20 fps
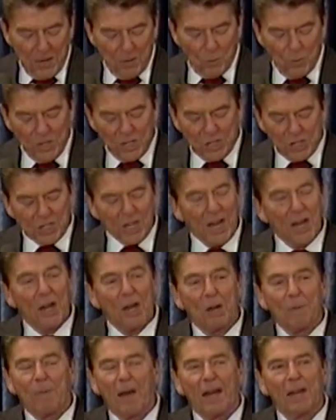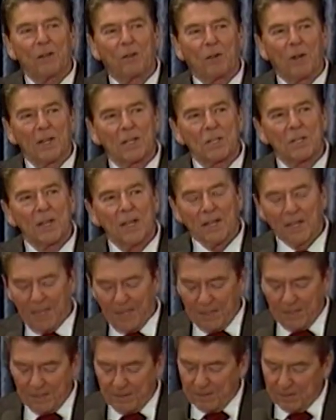we share, by trusting
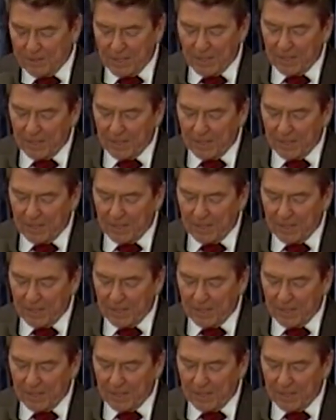in